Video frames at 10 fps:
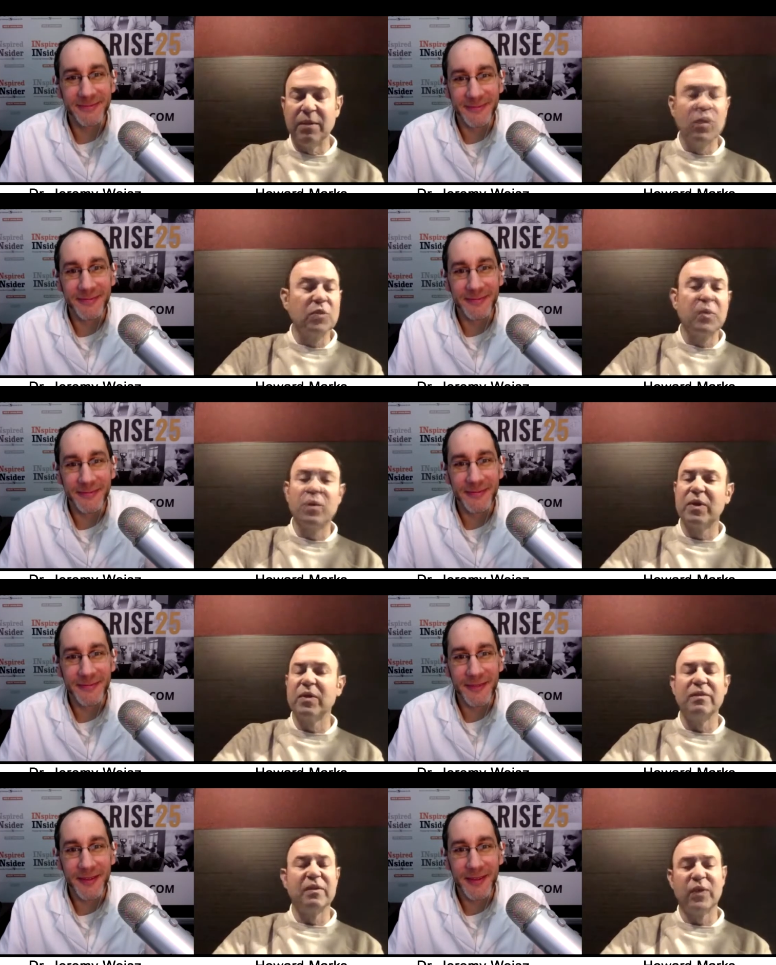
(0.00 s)
Speaker 1: and most people
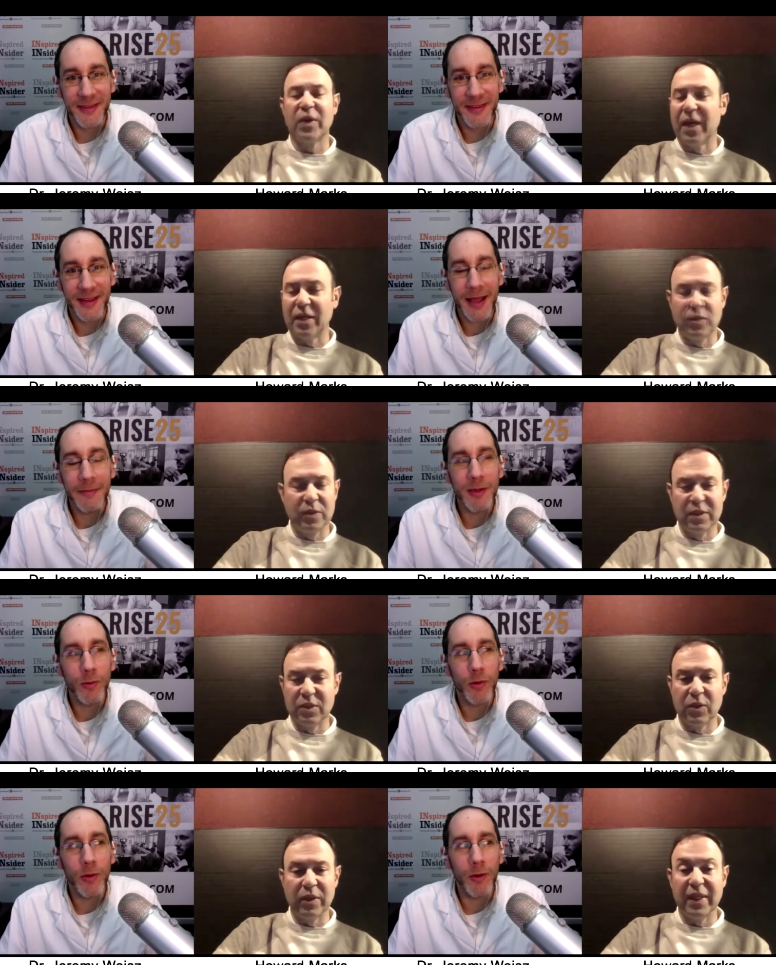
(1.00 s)
couldn't even figure
Speaker 2: out how to. I mean,
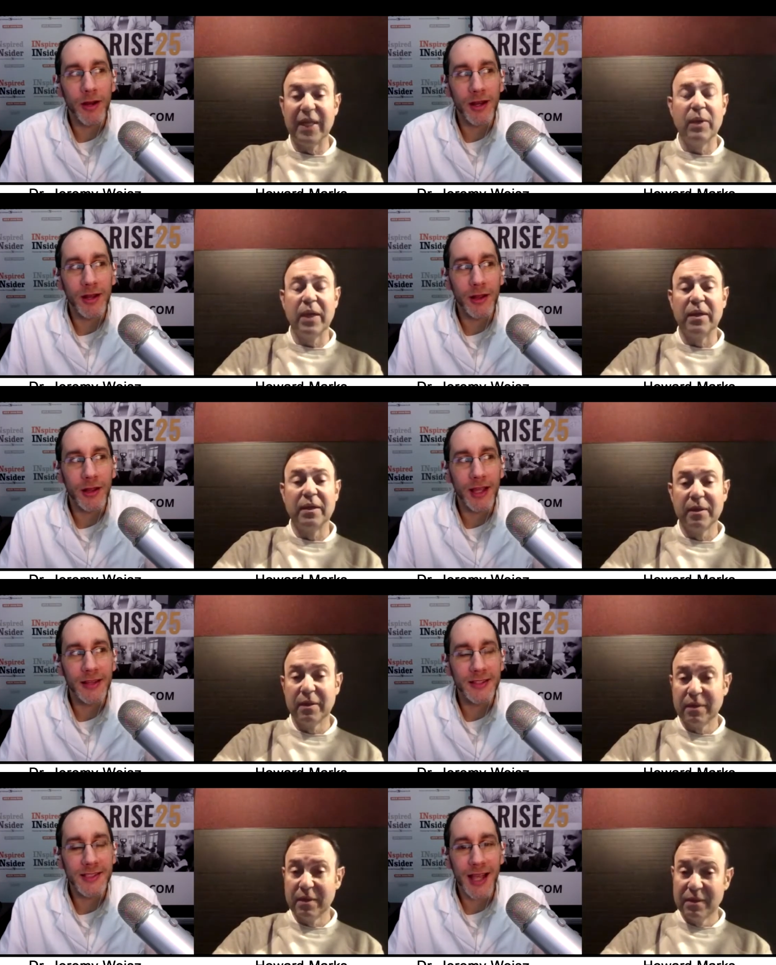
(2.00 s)
well, what anyway. did it look like
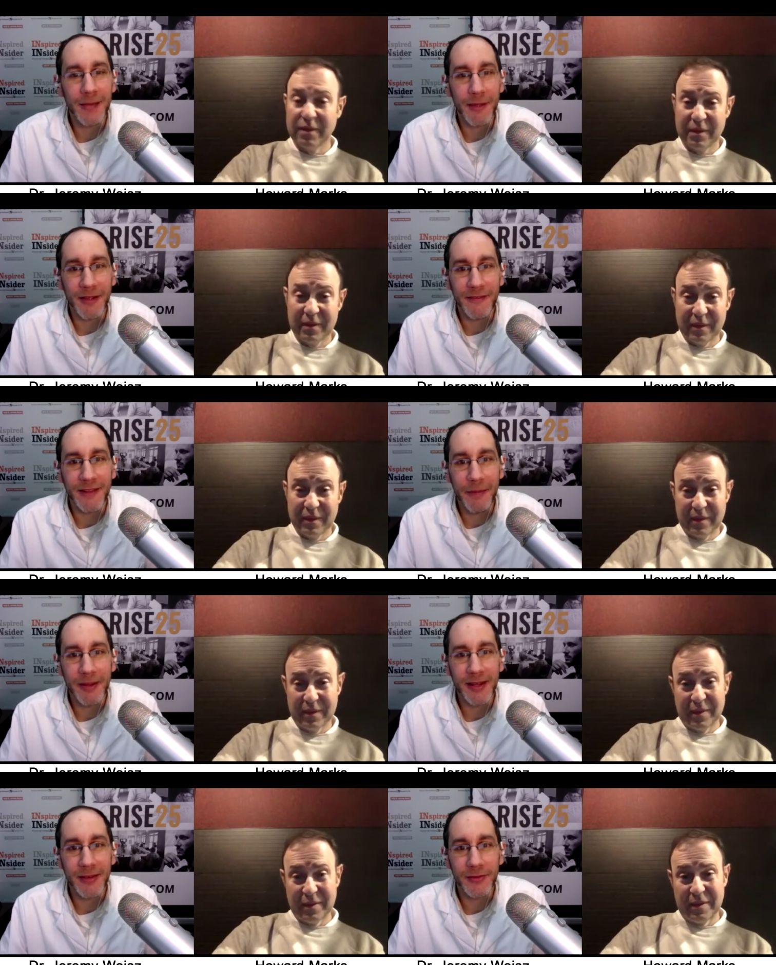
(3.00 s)
at the time? Like
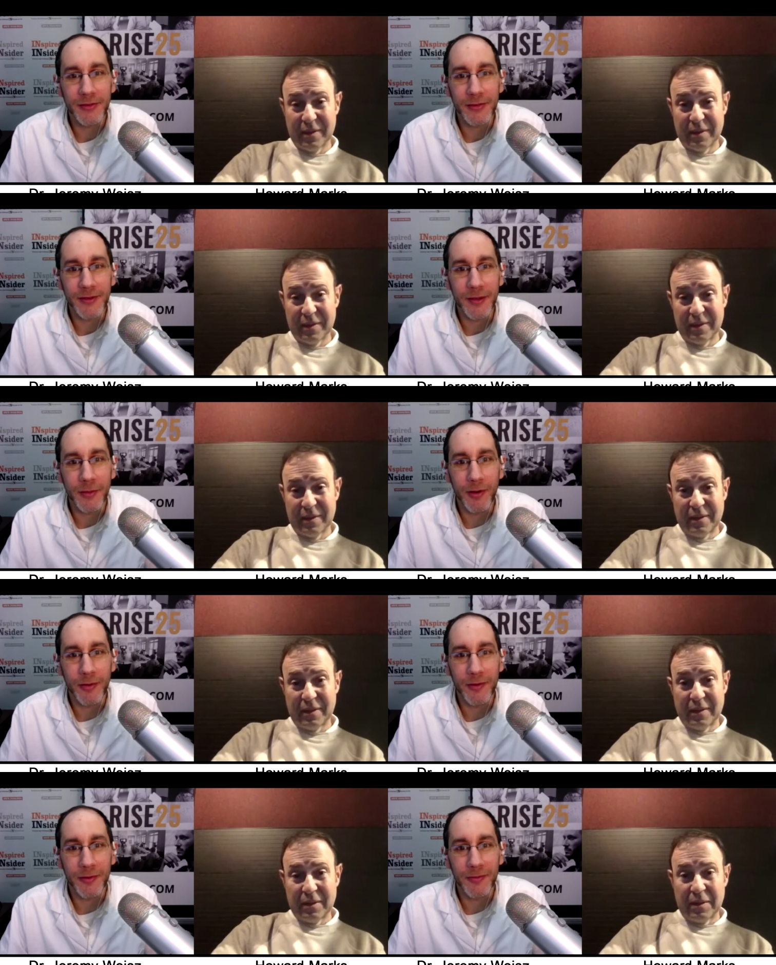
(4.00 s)
floppy disks? Like,
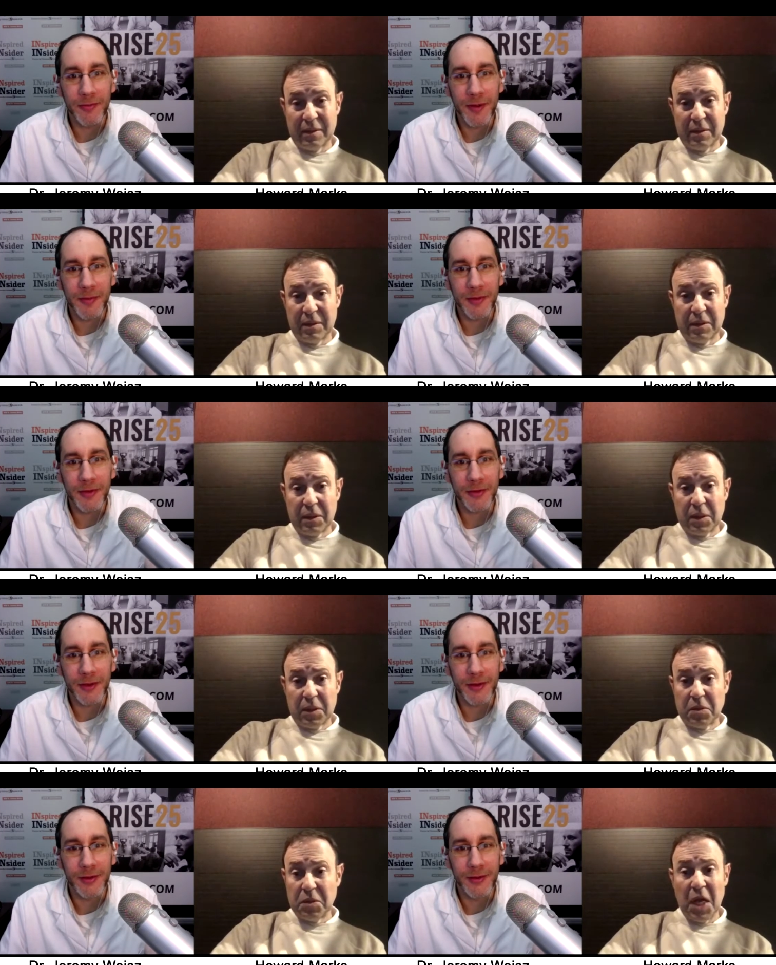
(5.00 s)
what were people
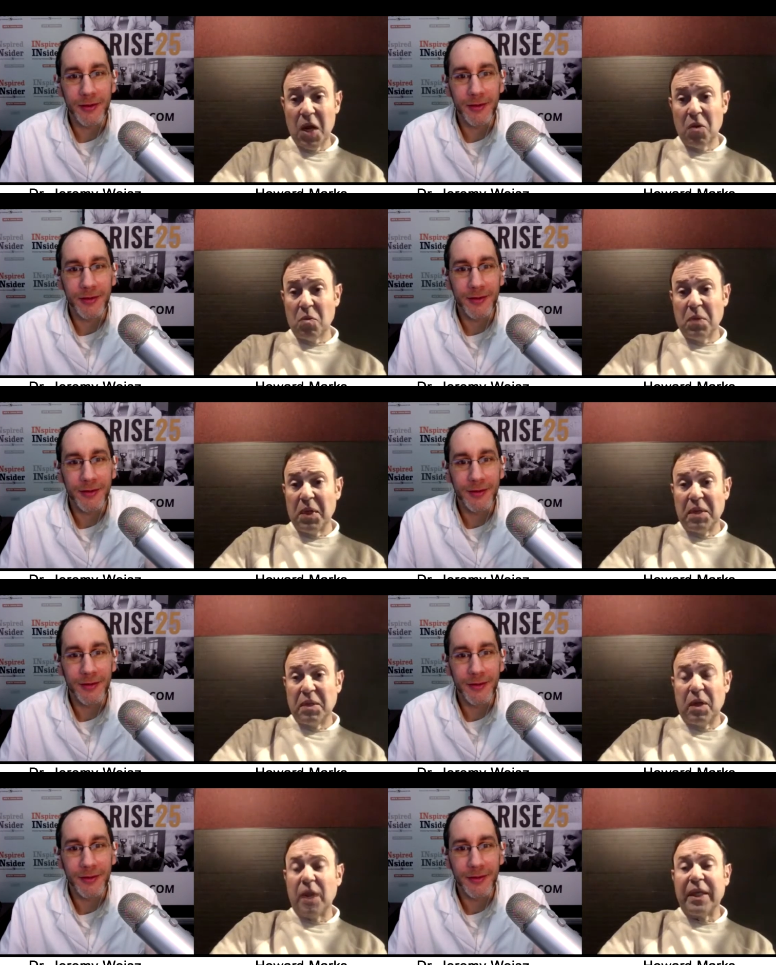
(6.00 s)
using? No,
Speaker 1: at